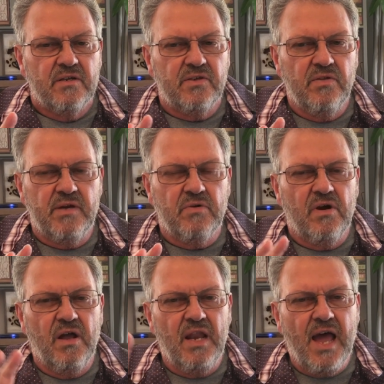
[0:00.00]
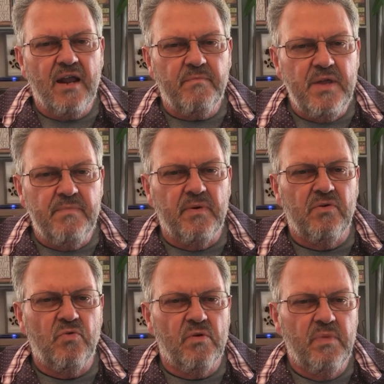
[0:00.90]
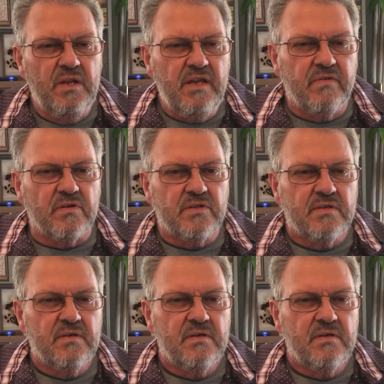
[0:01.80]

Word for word: So there were a lot of people who were believers.